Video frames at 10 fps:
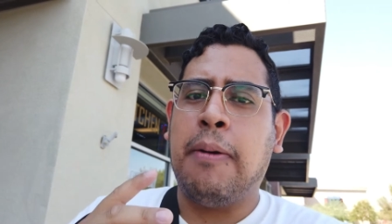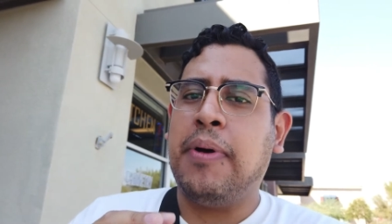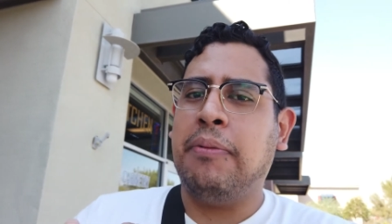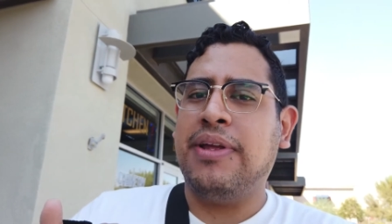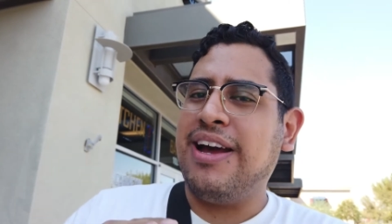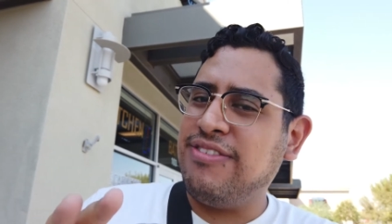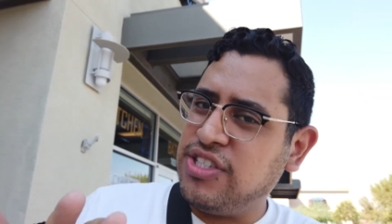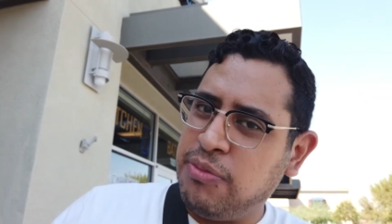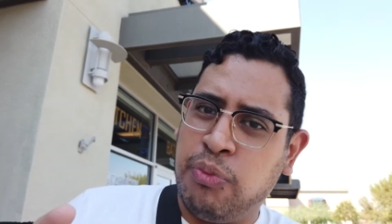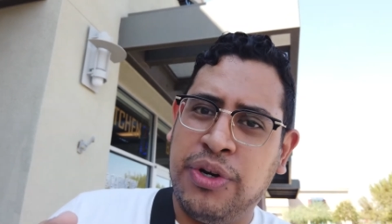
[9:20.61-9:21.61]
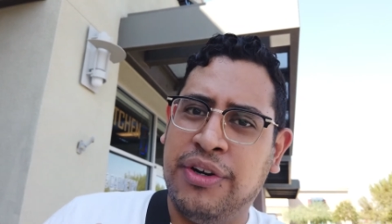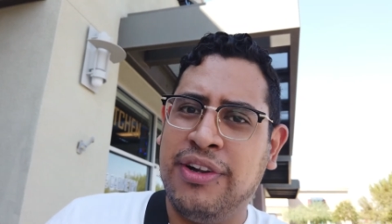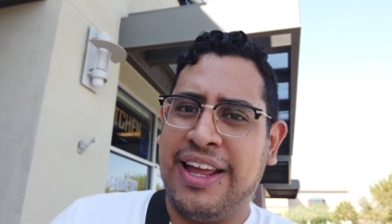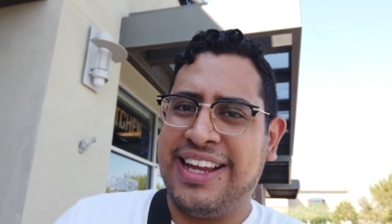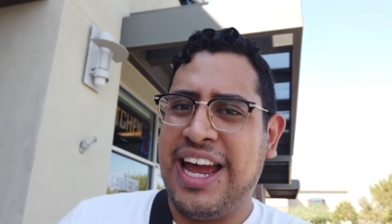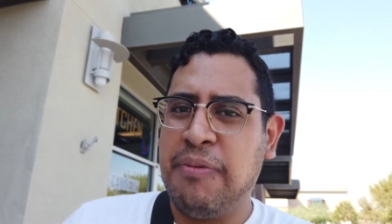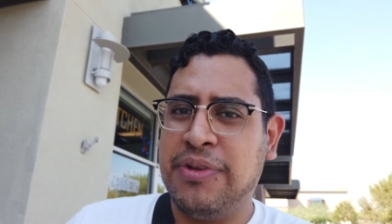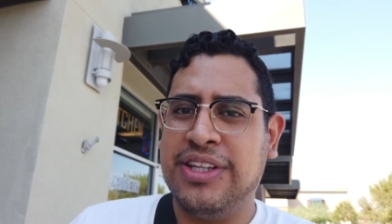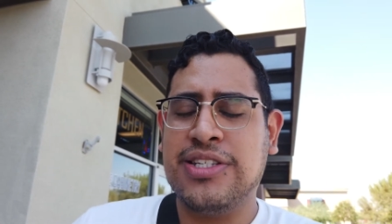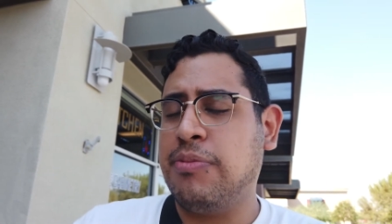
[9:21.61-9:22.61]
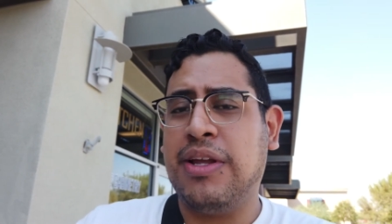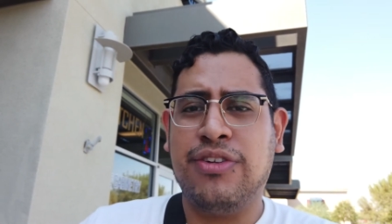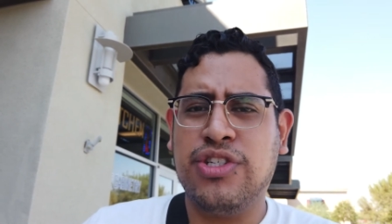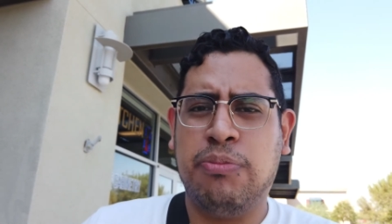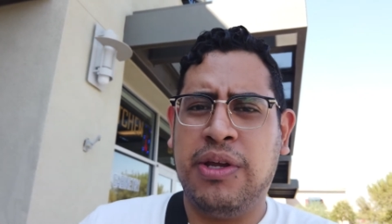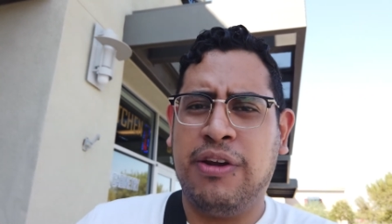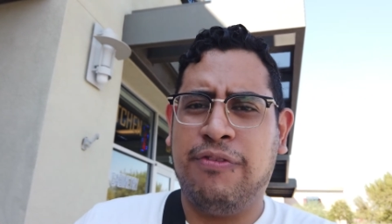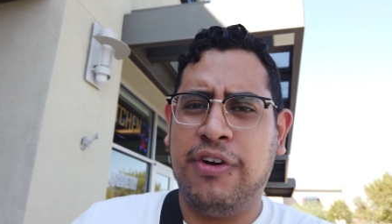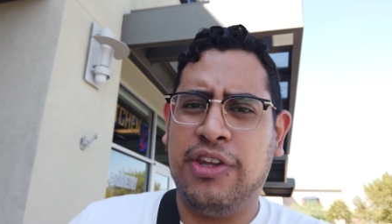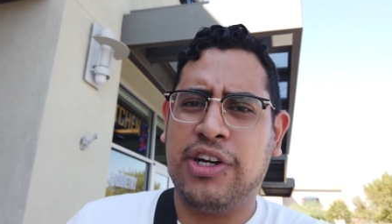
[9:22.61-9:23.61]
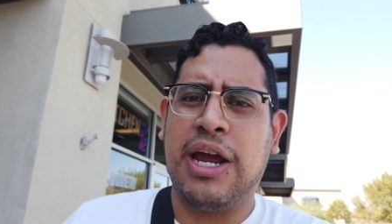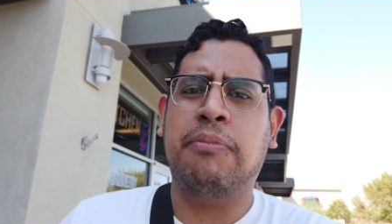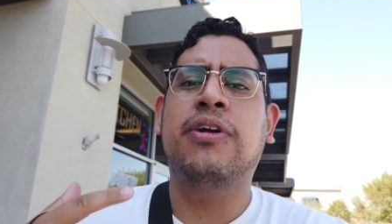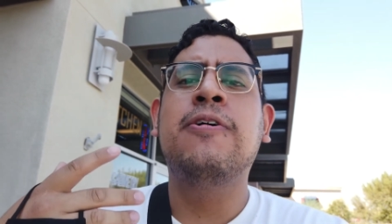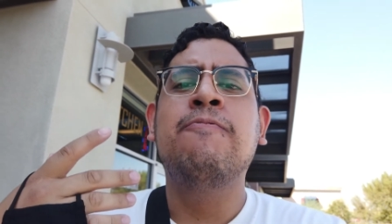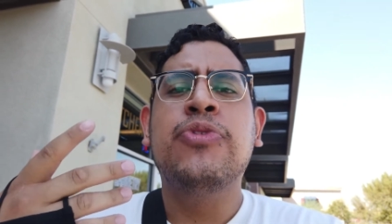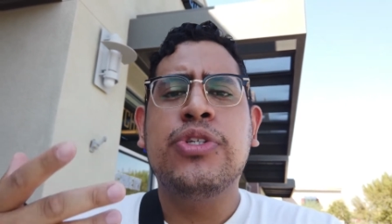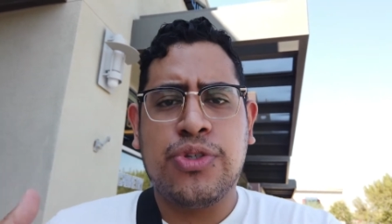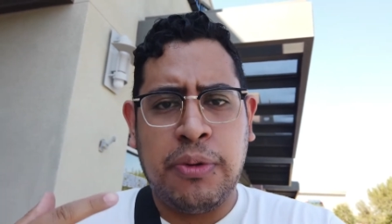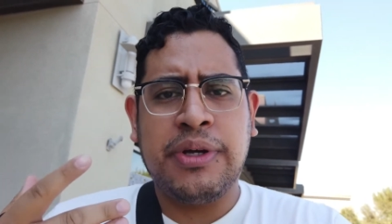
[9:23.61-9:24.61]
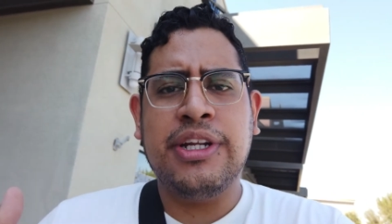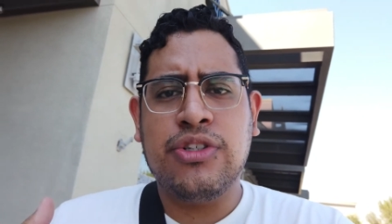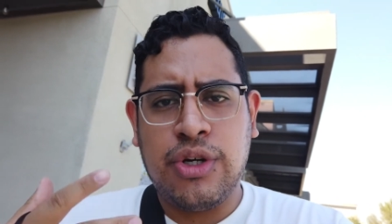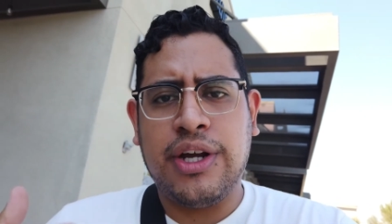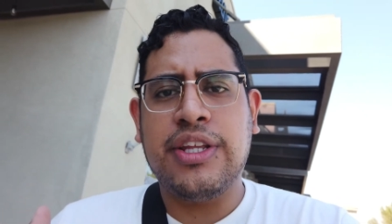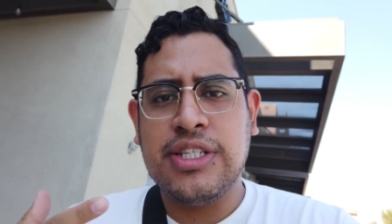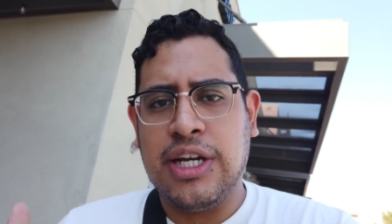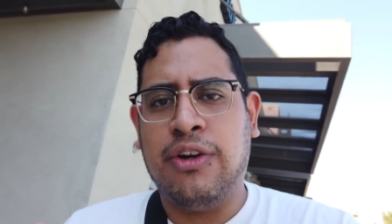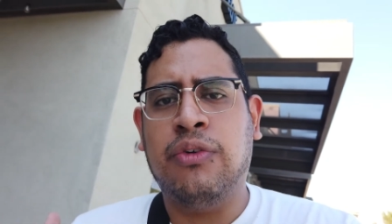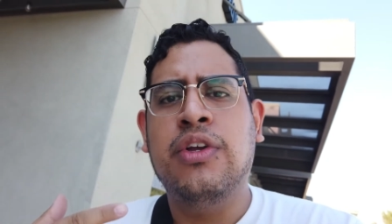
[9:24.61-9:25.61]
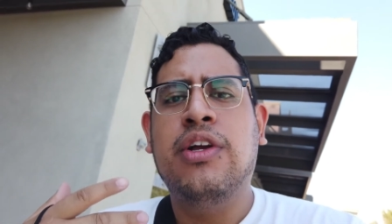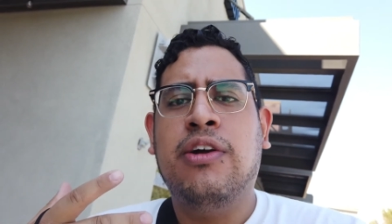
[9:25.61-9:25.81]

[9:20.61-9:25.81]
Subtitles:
I probably have some weird camera things. I'm not used to being in front of the camera, so I'm gonna try this out